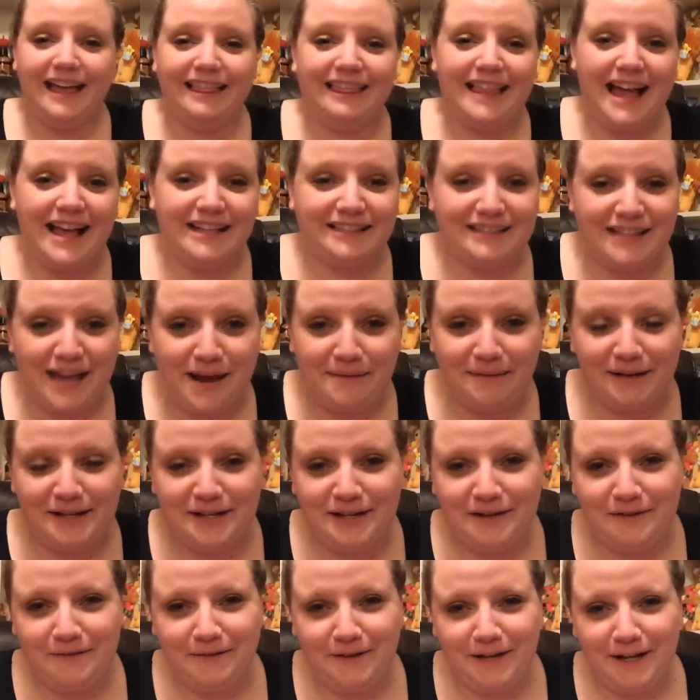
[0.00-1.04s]
Last time I
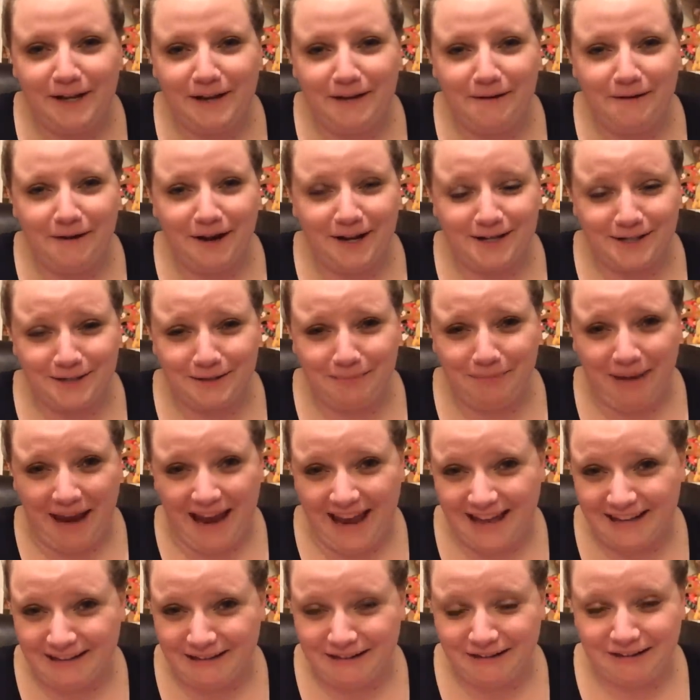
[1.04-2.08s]
did a video on
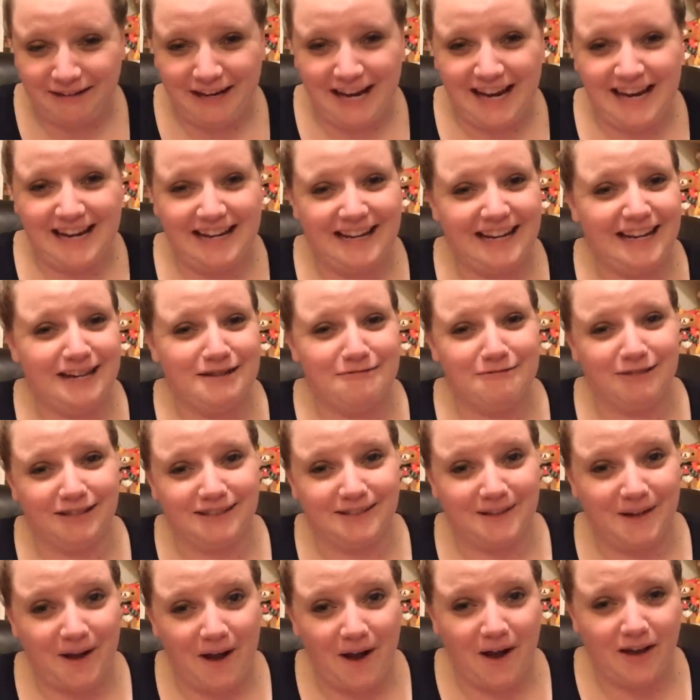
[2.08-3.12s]
Japan Crate, it
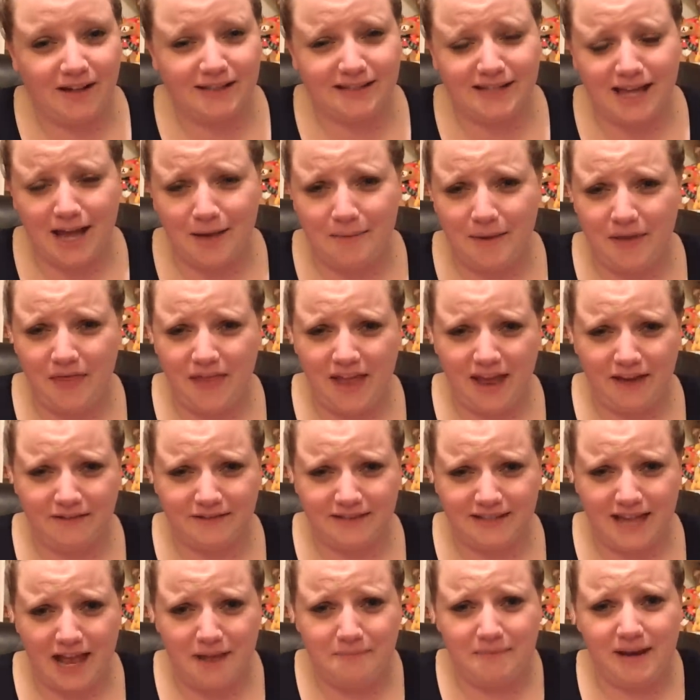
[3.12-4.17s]
was awesome, and they have
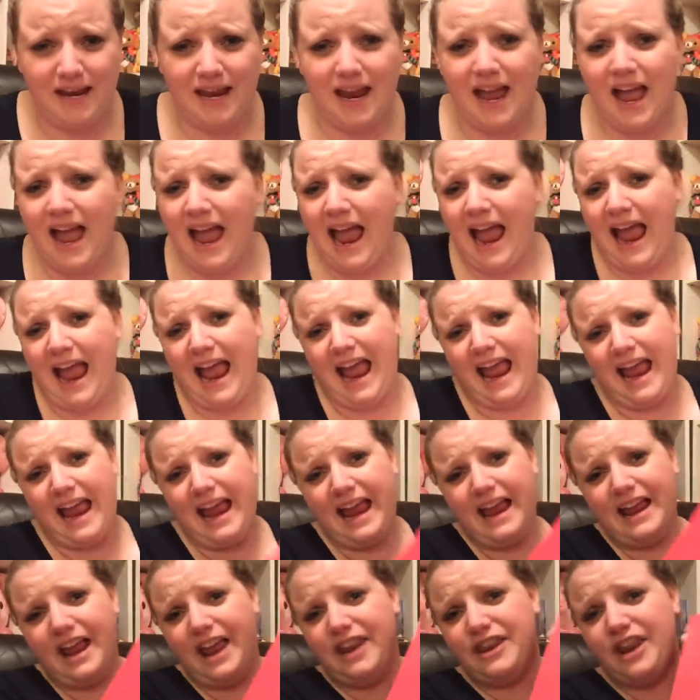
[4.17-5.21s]
sent me
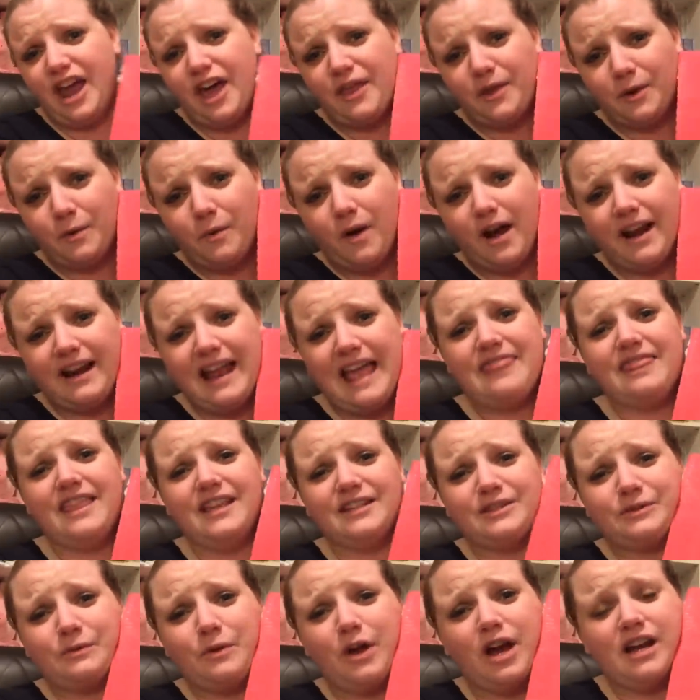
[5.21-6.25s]
another one, and
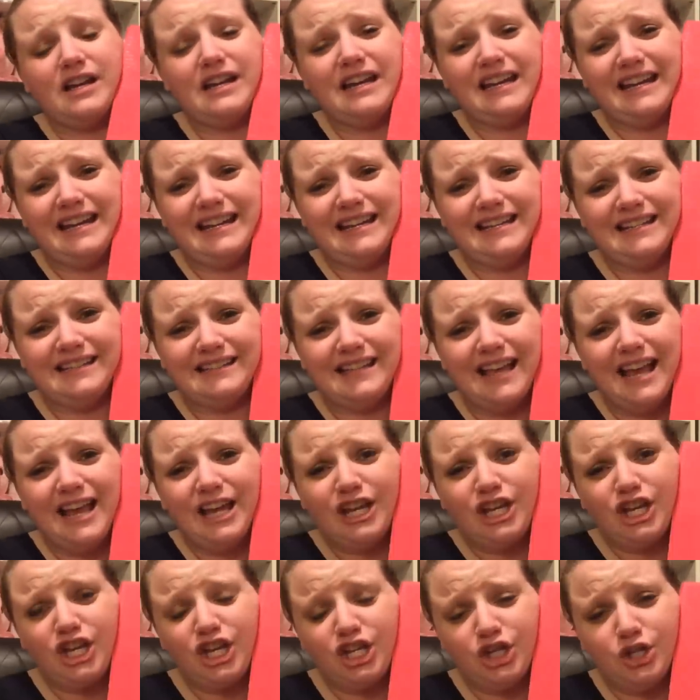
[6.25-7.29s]
this one is
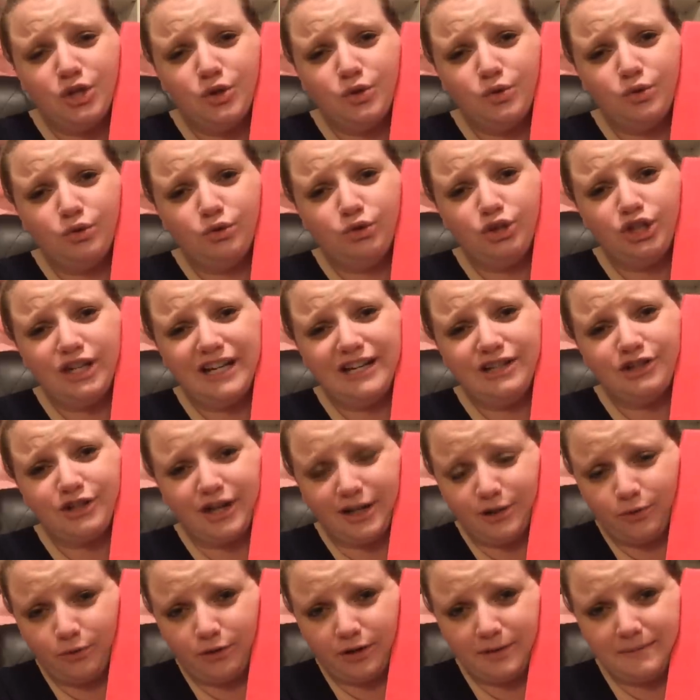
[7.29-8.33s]
huge and
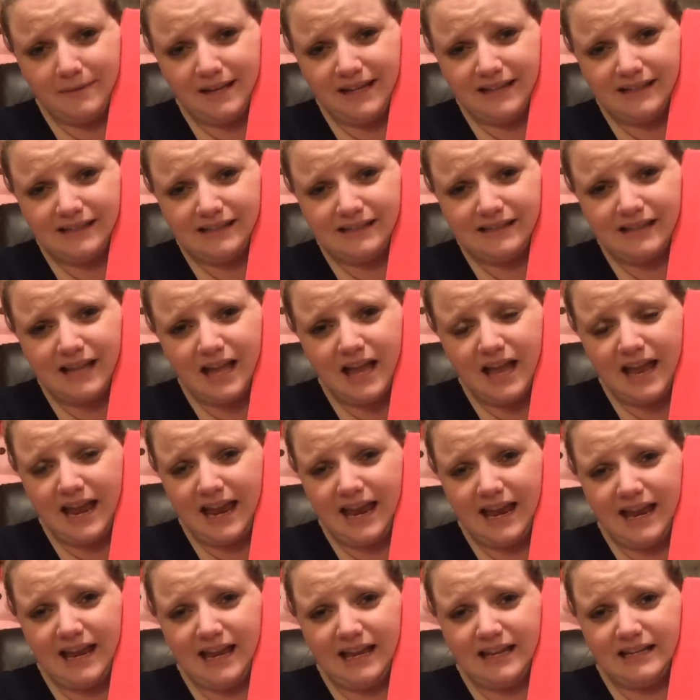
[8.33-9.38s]
ginormous,
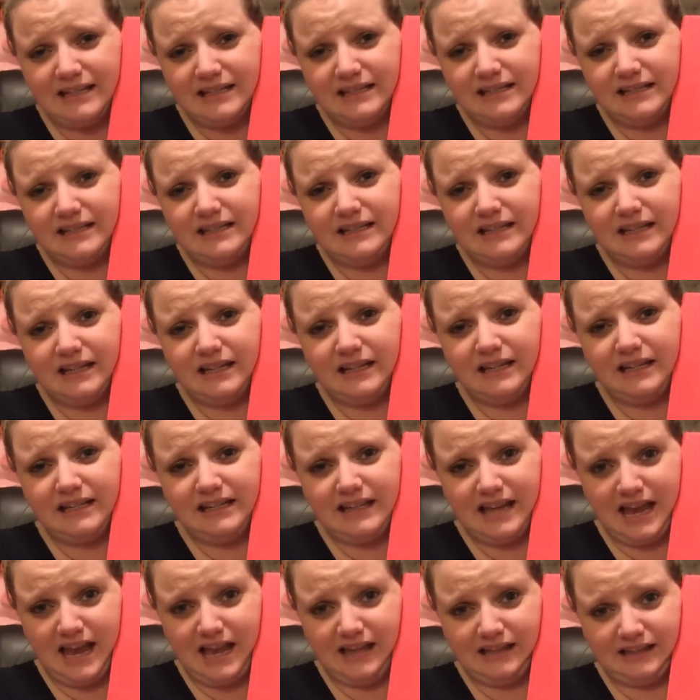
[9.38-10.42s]
and
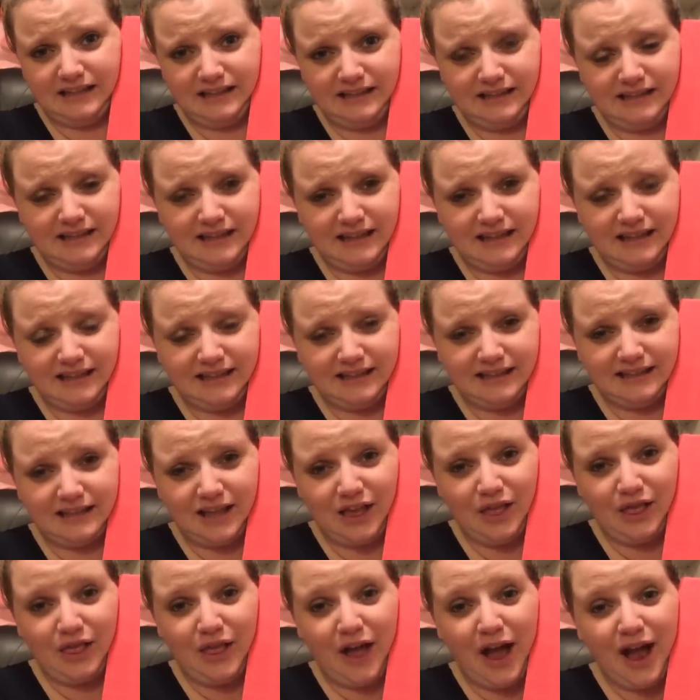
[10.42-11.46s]
yes, this is
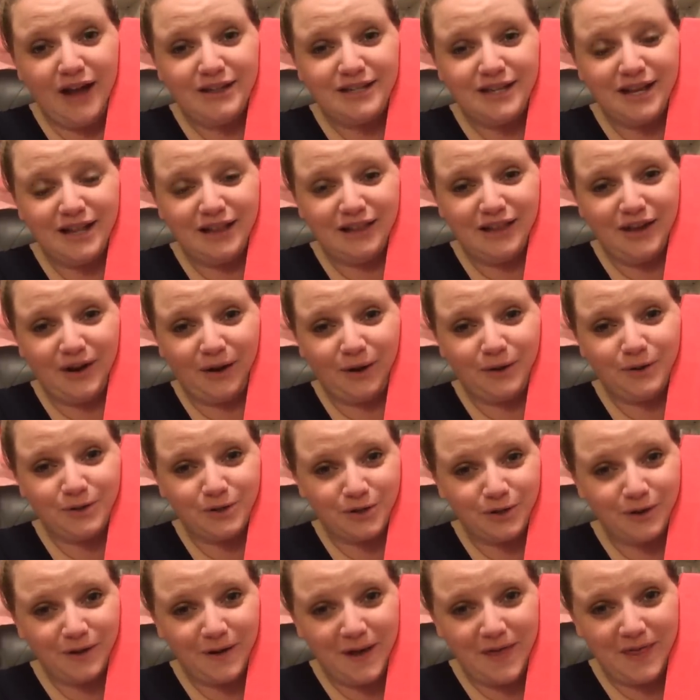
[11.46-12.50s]
a lot
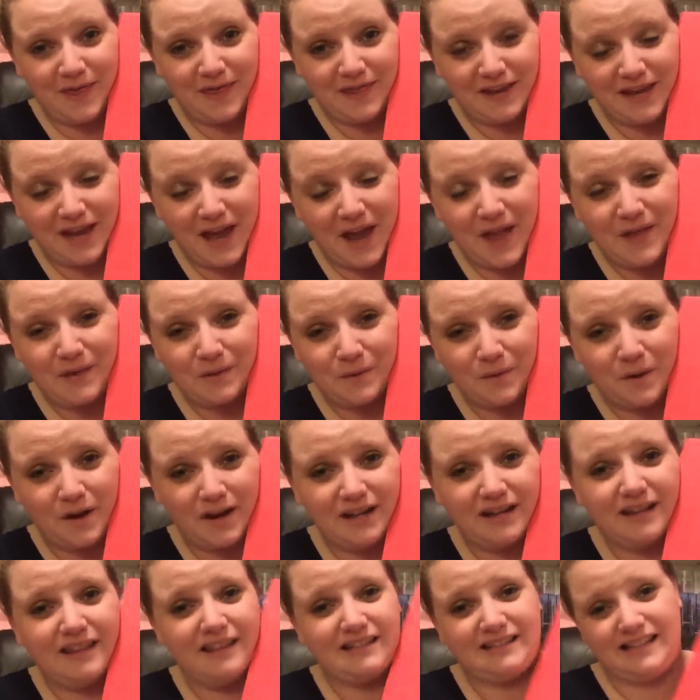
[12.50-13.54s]
larger than the other
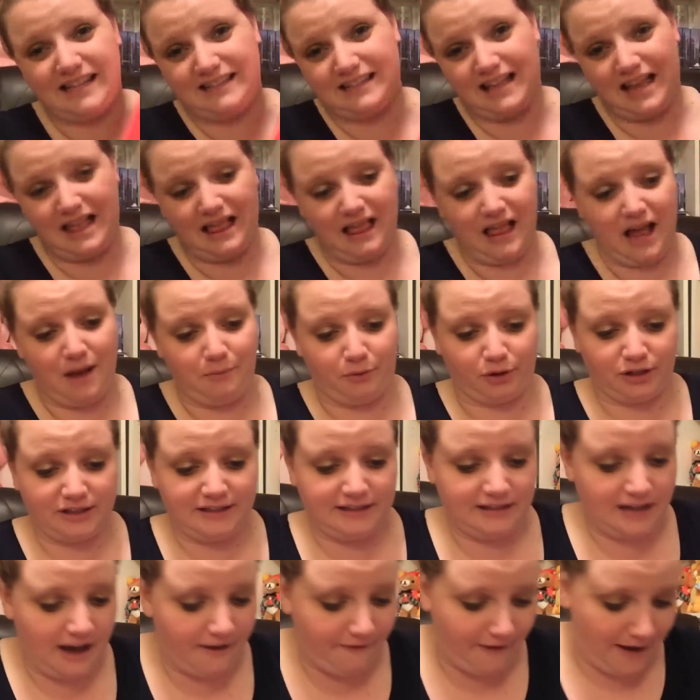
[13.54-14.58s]
one. This has a lot more
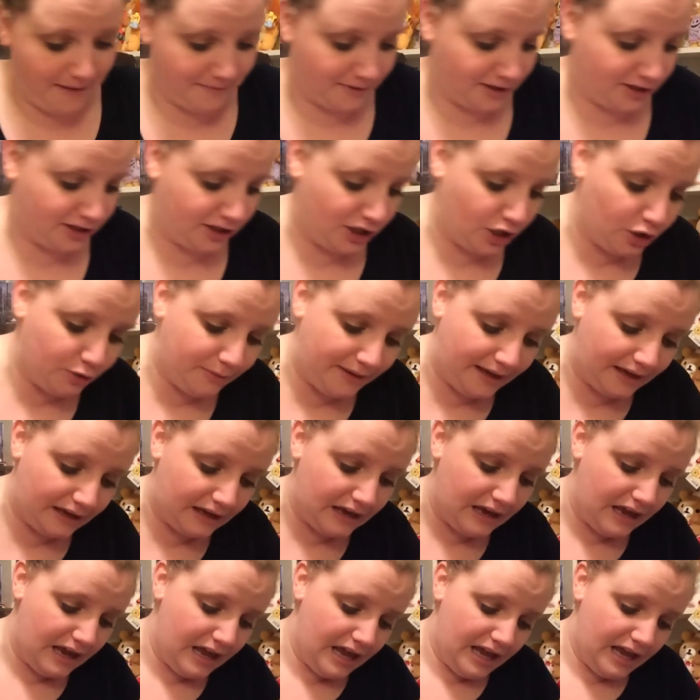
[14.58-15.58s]
stuff, I'm assuming.